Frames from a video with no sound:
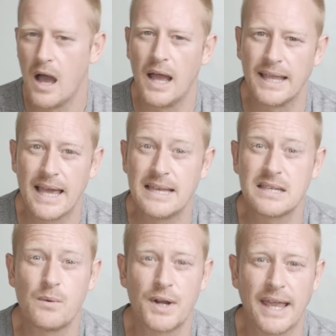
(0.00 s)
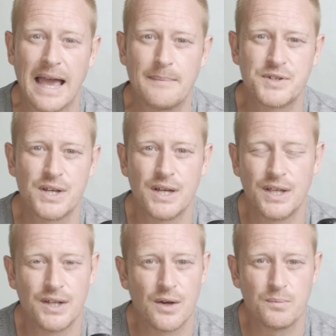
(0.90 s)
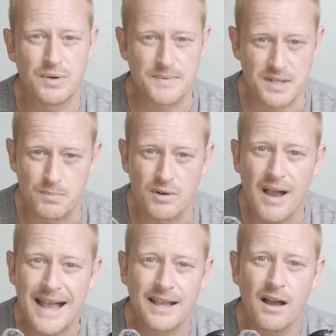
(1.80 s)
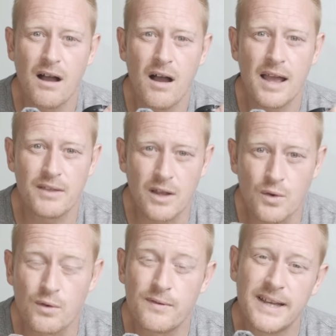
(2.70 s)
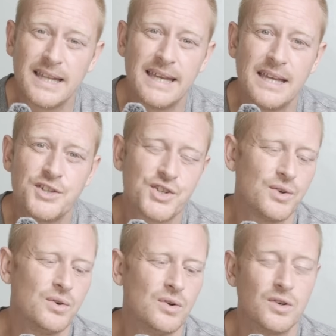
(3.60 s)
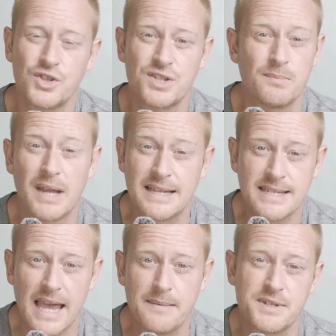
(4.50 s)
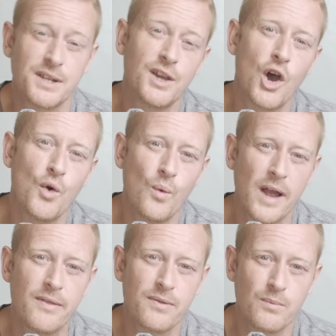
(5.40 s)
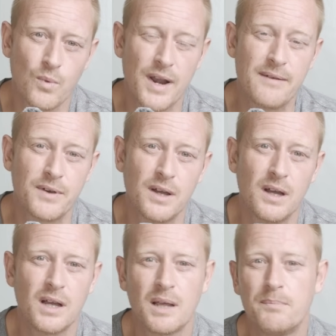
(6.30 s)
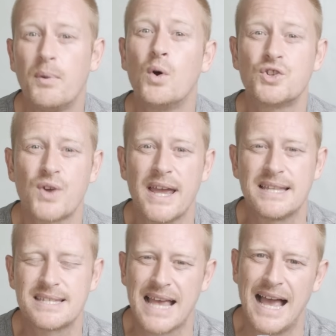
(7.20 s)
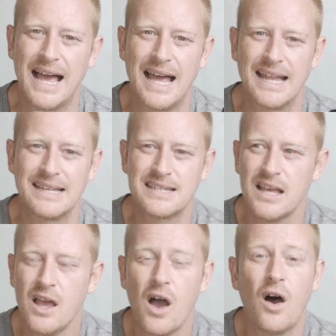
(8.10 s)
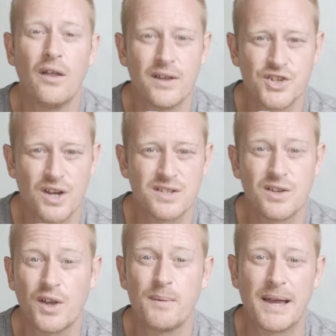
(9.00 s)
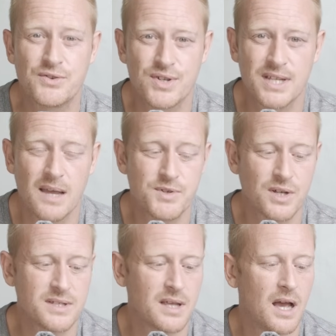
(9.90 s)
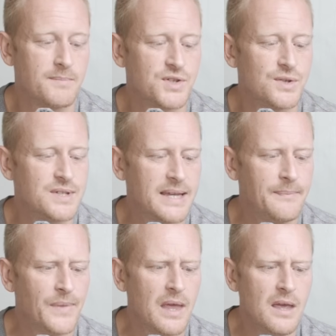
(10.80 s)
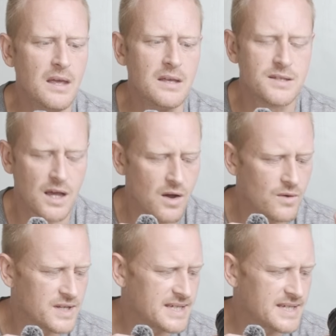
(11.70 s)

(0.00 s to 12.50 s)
in case I want to capture, perhaps the barangay, the local village, or just some landscapes to go with whatever portraits and other shots, documentary type shots that I'm shooting. So the